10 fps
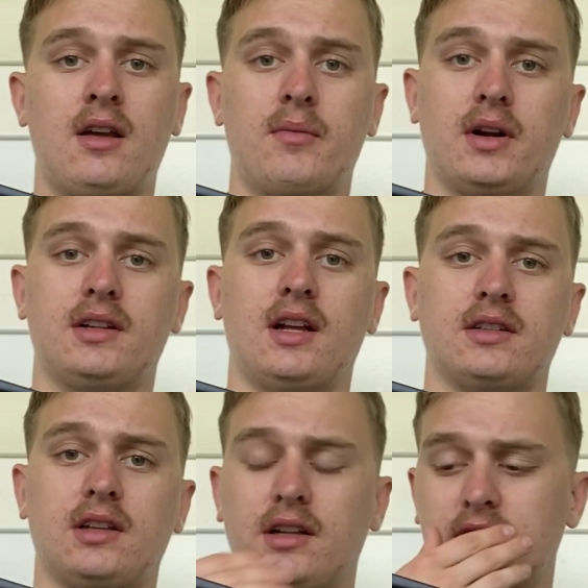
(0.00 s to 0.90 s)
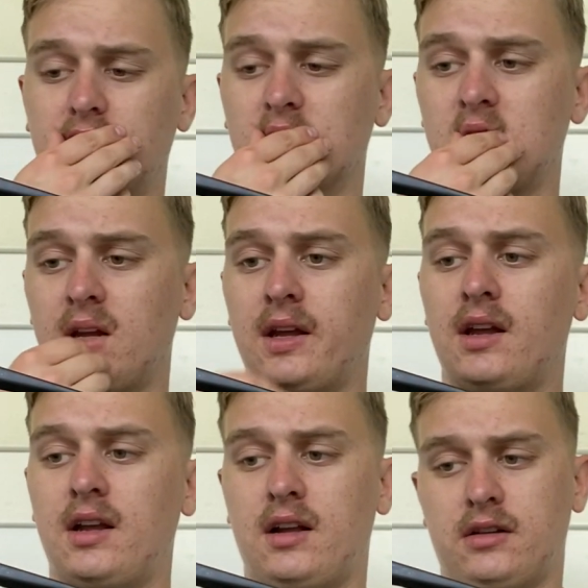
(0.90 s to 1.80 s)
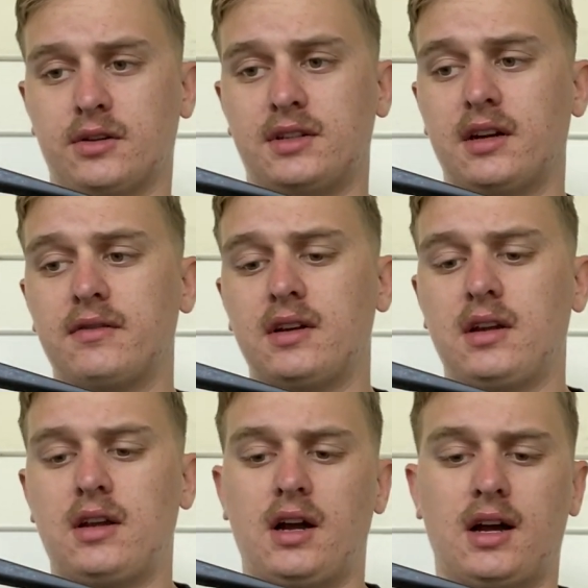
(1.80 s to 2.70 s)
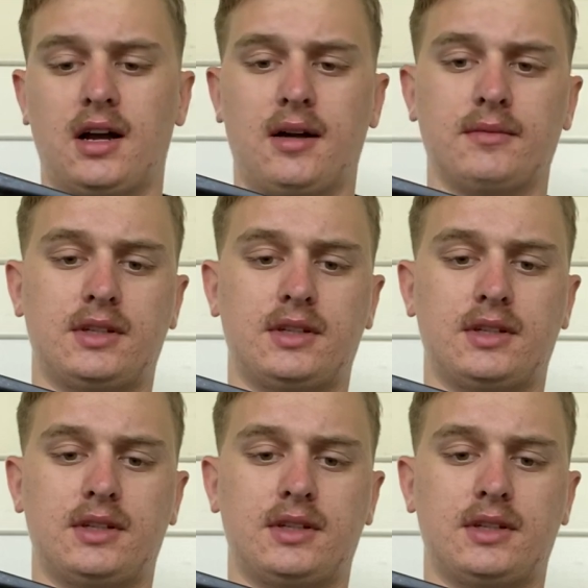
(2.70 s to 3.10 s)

but it's close enough.